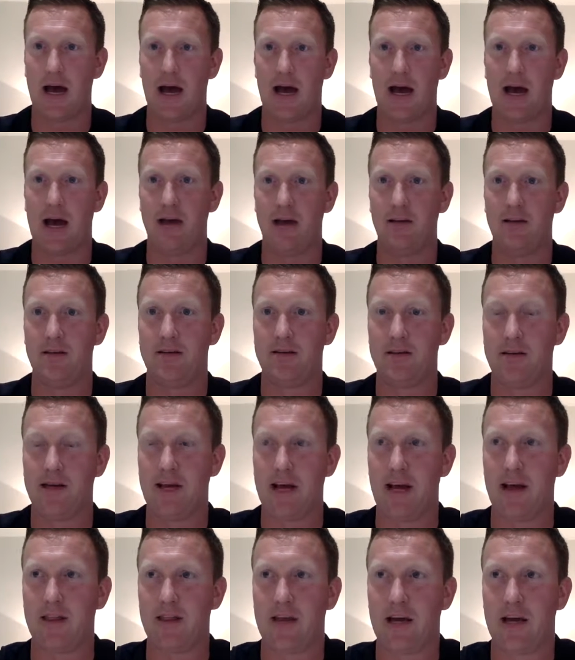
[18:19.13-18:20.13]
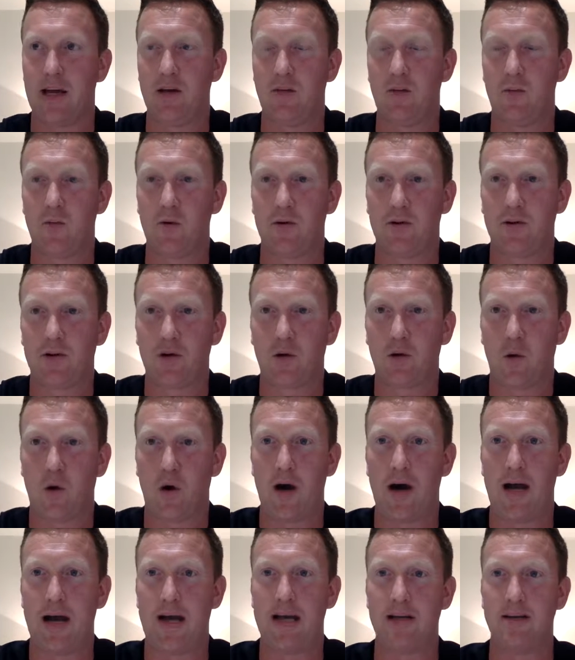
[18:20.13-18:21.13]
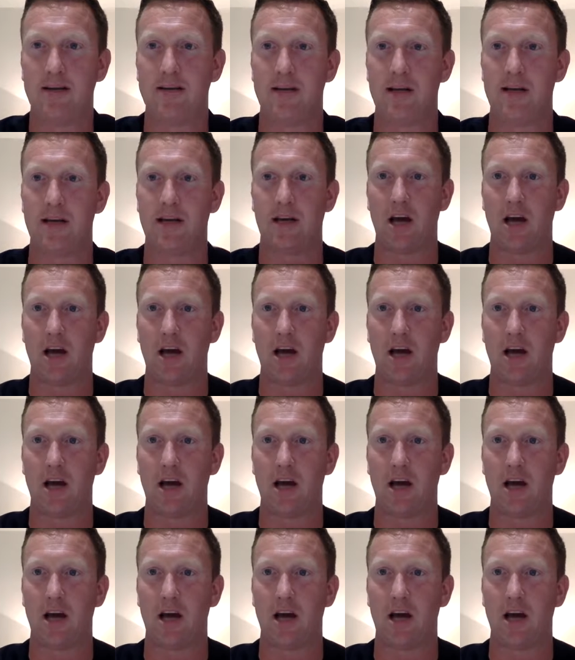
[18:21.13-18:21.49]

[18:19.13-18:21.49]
And yet they would quite easily